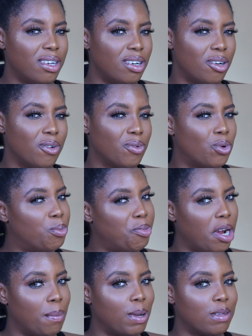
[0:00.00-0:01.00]
a good
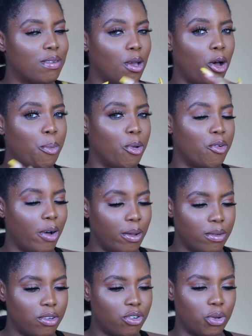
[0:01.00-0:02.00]
primer to help your
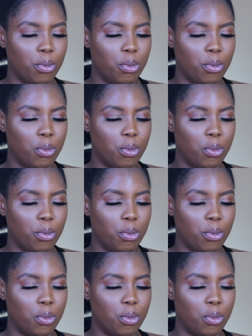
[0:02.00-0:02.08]
foundation.